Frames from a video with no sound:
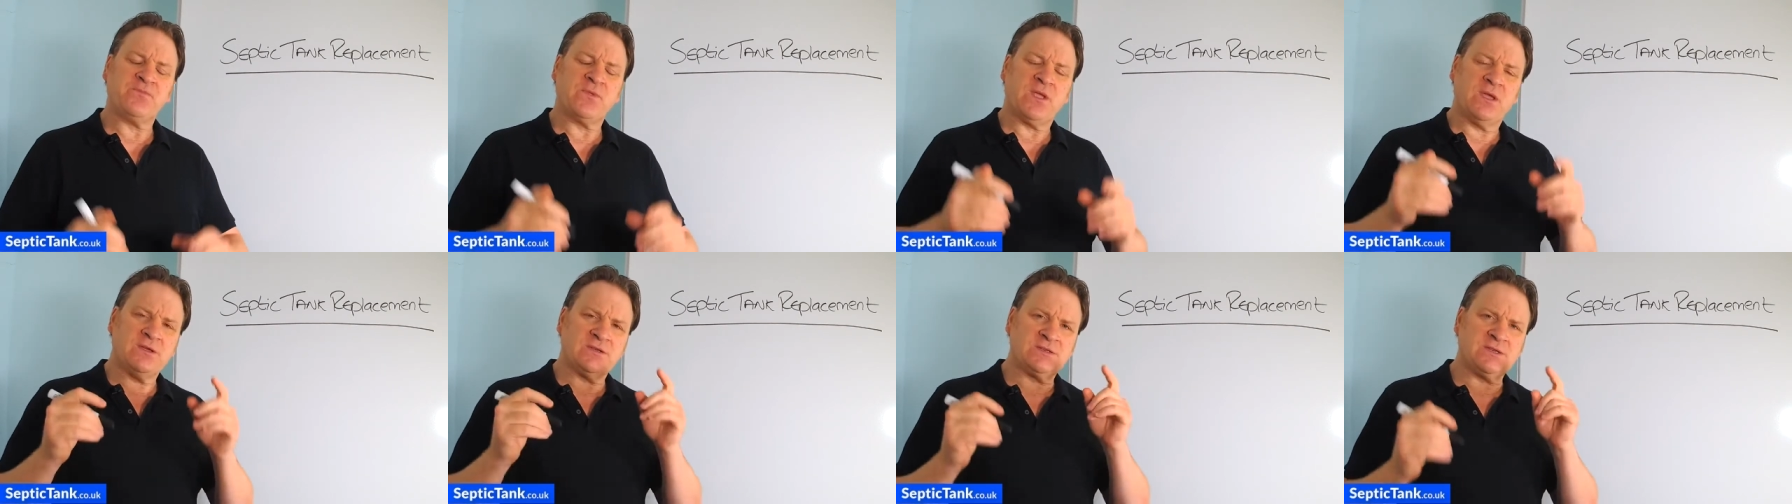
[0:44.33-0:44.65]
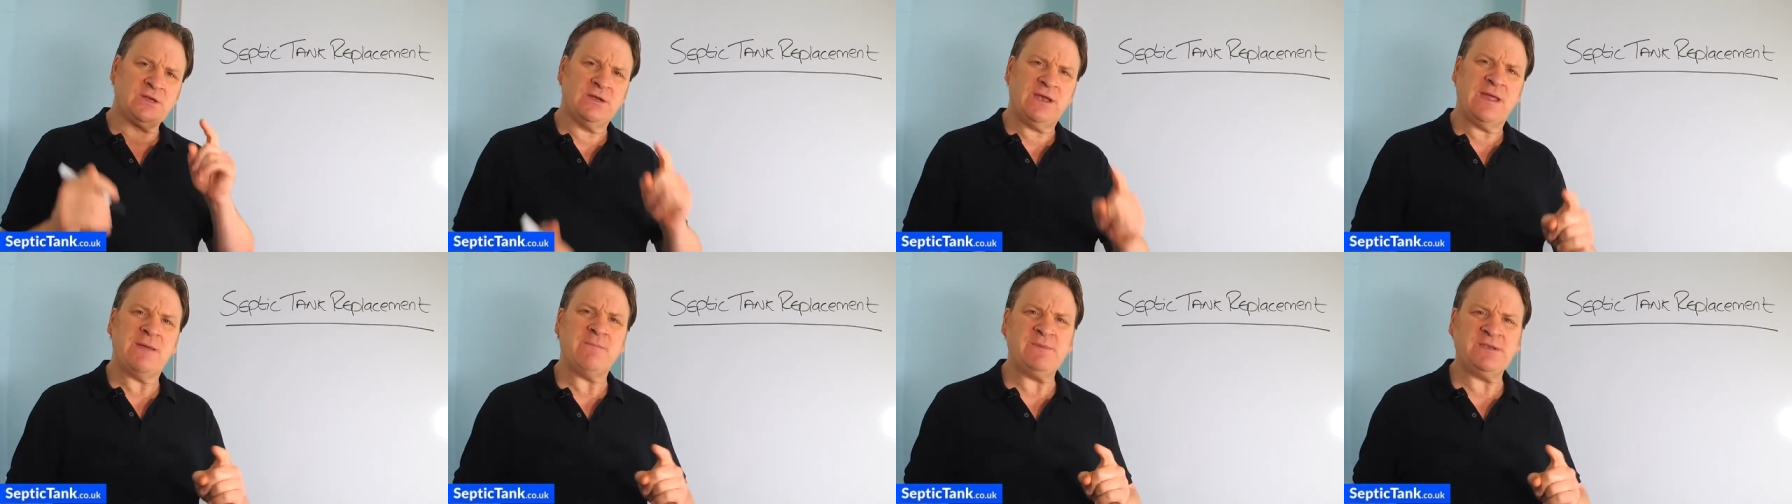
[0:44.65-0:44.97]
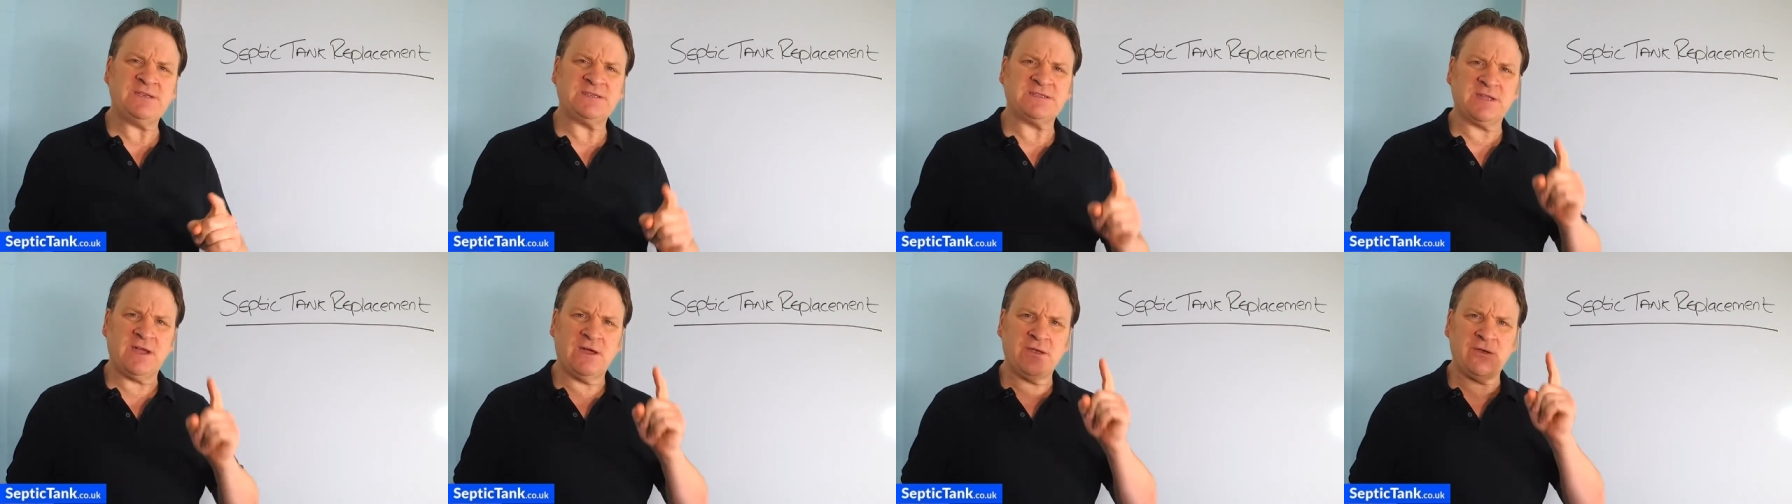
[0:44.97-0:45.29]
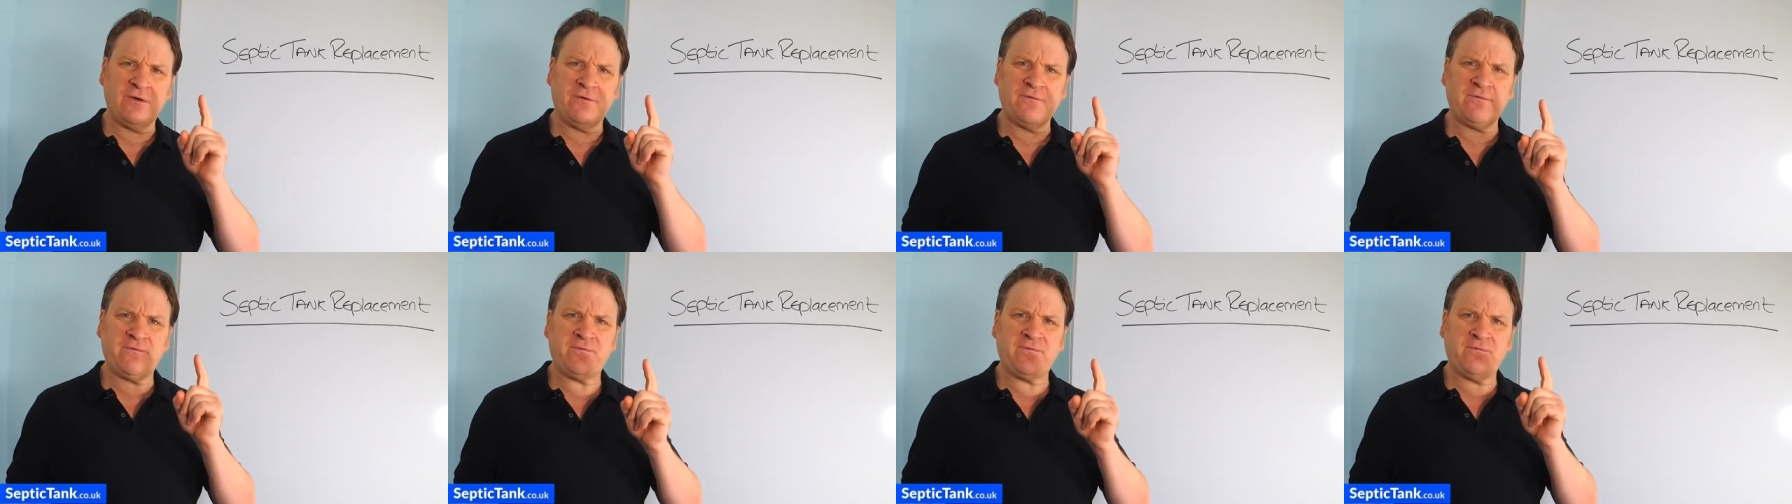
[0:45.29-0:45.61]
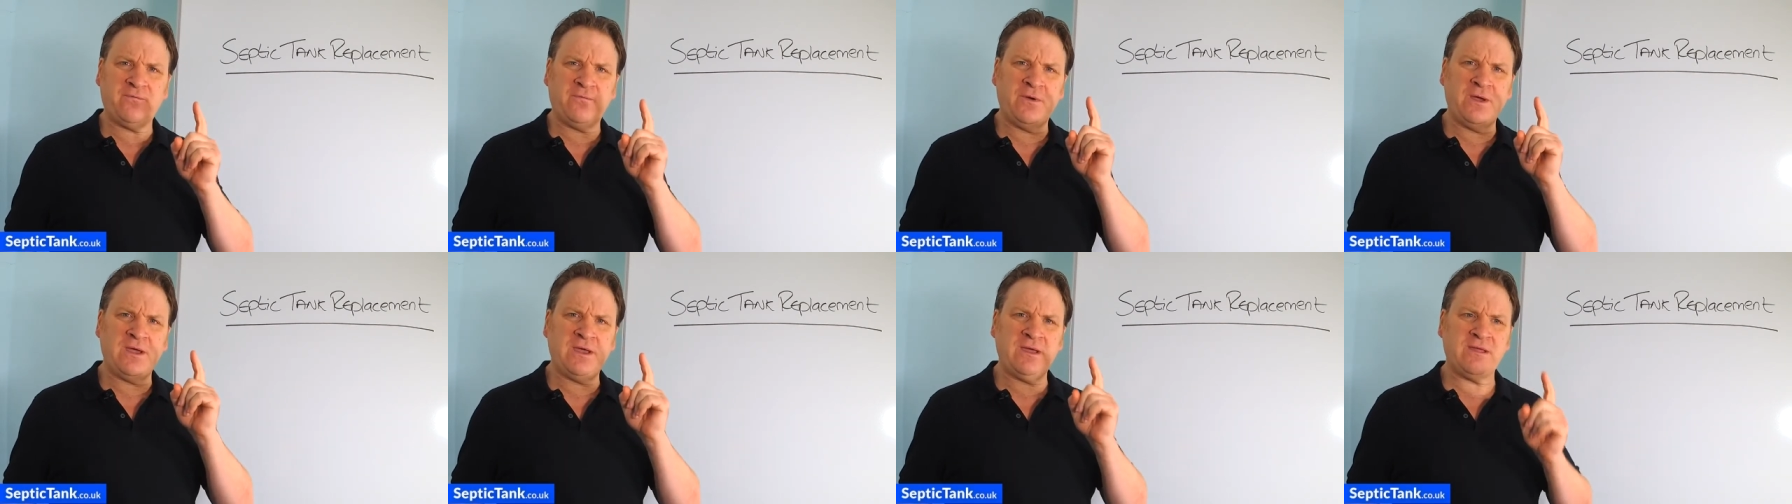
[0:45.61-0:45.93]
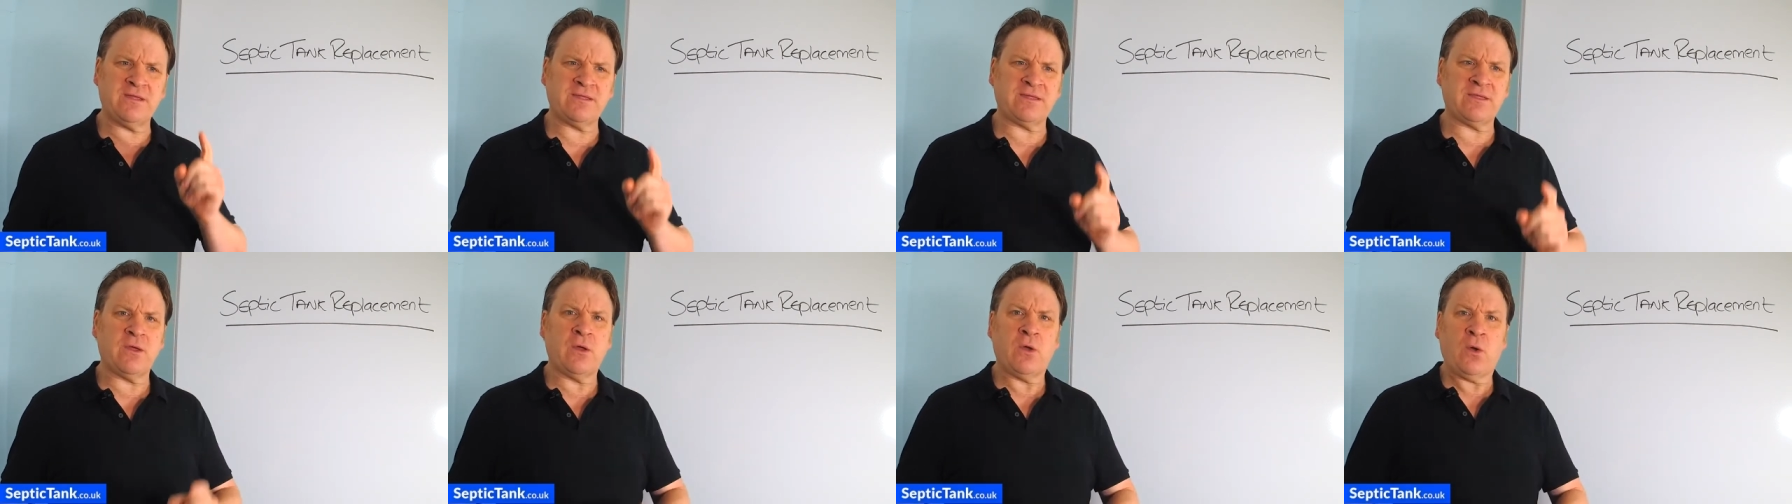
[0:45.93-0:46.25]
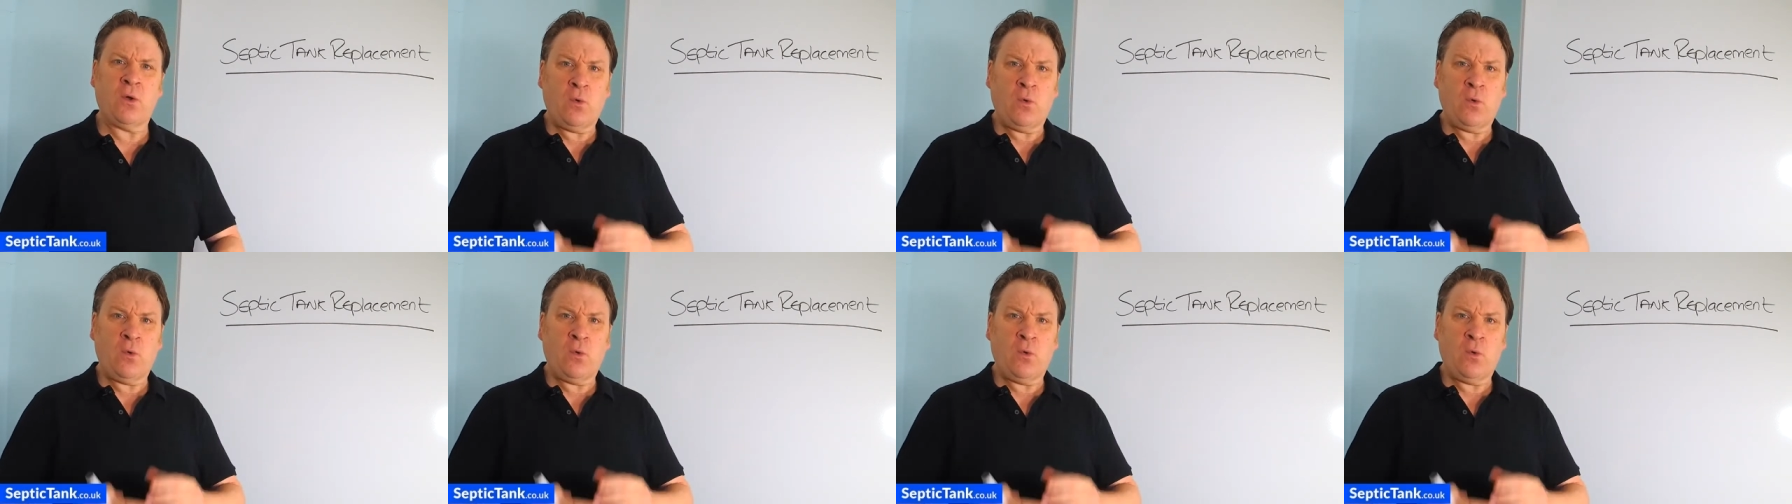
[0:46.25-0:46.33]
So let me start off with